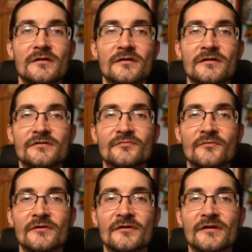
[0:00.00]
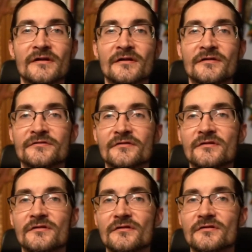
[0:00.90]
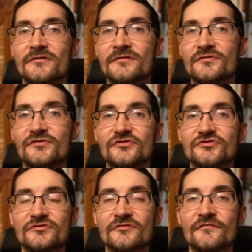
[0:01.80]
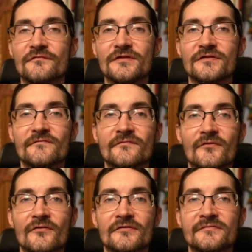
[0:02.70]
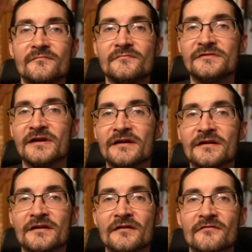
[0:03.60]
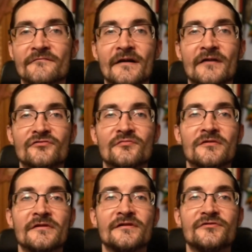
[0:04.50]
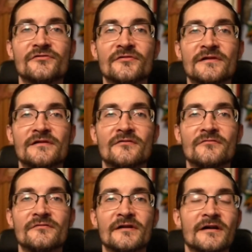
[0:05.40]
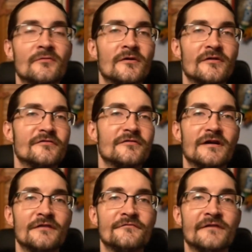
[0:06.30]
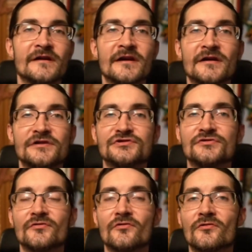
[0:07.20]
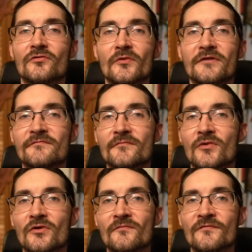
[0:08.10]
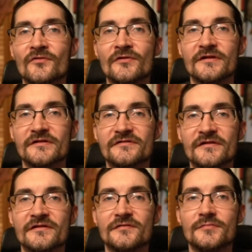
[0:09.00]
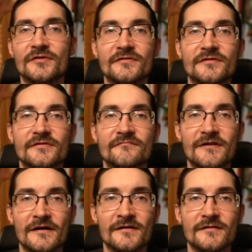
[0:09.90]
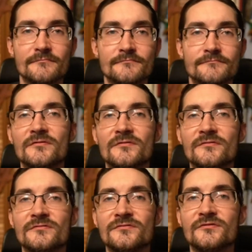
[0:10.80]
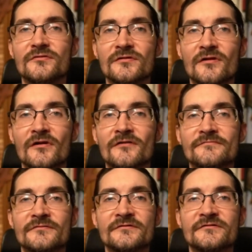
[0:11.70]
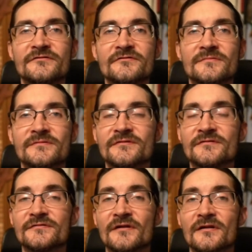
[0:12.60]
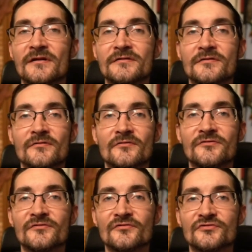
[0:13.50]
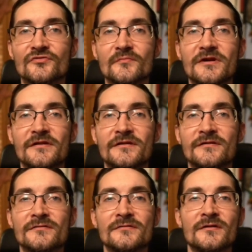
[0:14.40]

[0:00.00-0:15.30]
as well as an additional fee for taking care of houseplants so they don't die while they're on vacation or away from home for an extended period of time. You can offer these services on your own social media,